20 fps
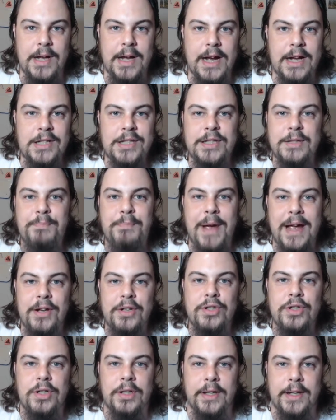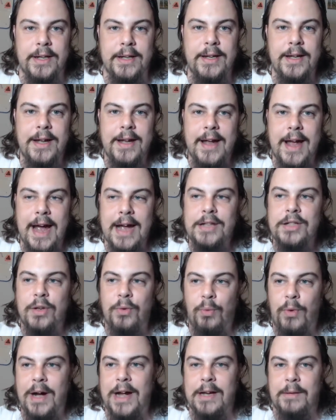especially as a
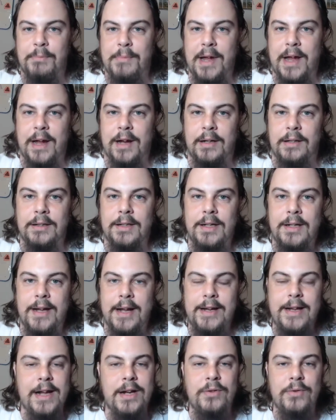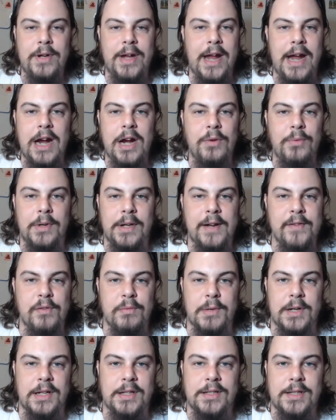white male? And I don't care what
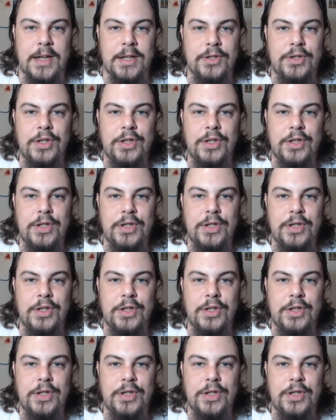everybody says.